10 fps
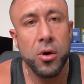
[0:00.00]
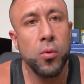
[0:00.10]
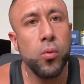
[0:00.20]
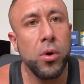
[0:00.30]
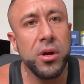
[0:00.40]

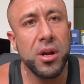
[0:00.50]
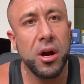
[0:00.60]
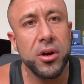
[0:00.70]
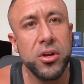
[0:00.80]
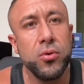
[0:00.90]
what are
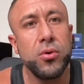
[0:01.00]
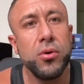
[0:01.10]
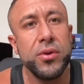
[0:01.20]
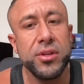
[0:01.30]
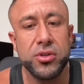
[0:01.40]
you
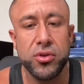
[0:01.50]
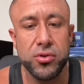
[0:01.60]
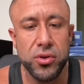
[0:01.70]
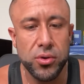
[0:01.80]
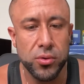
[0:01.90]
going to
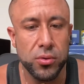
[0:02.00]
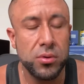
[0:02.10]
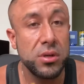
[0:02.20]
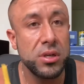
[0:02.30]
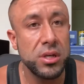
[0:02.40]
do
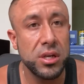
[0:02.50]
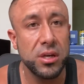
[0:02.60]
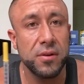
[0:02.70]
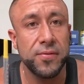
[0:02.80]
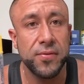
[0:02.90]

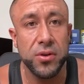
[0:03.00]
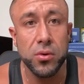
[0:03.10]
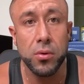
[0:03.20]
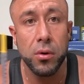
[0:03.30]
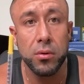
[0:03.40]
if you
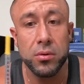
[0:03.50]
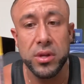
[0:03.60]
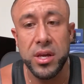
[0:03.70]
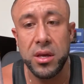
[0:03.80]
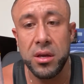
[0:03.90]

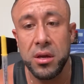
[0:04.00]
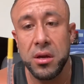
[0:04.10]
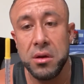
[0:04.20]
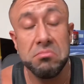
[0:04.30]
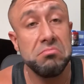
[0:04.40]
only
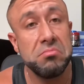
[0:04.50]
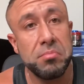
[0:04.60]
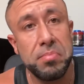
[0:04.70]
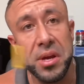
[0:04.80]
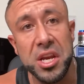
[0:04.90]

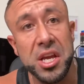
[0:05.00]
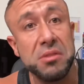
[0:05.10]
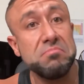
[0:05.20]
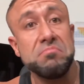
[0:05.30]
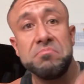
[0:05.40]

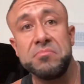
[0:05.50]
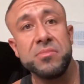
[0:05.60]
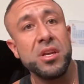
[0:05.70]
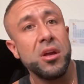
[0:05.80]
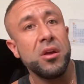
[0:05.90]
pinning
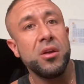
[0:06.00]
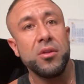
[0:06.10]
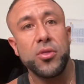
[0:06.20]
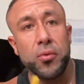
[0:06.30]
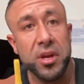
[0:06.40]

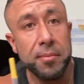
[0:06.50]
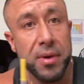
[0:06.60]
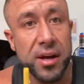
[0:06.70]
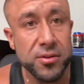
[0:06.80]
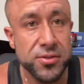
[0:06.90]
3
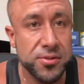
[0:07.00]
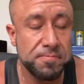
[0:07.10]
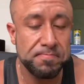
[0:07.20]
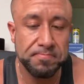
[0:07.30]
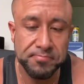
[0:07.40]
mLs?
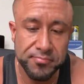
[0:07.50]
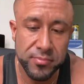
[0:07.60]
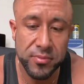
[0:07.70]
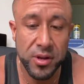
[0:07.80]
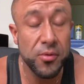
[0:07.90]

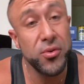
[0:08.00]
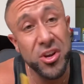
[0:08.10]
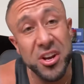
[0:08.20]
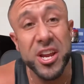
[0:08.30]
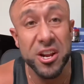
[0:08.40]
you're
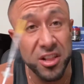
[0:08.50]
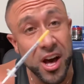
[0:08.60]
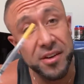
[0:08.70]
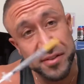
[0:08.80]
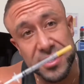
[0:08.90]
gonna need a lot
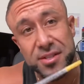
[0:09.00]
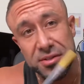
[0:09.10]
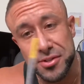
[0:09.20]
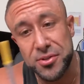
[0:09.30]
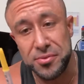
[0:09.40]
of insulin
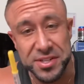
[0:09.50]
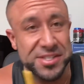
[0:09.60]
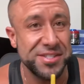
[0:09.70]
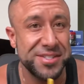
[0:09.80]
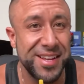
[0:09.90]

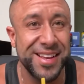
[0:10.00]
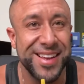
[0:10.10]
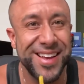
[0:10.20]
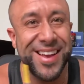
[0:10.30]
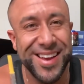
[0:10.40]
syringes
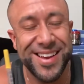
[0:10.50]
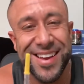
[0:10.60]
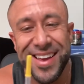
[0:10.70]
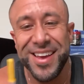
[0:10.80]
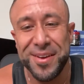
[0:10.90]

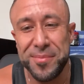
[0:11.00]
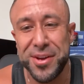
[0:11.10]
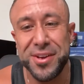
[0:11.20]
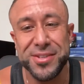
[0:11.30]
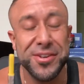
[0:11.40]

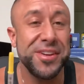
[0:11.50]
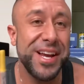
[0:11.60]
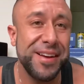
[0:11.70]
because you're gonna have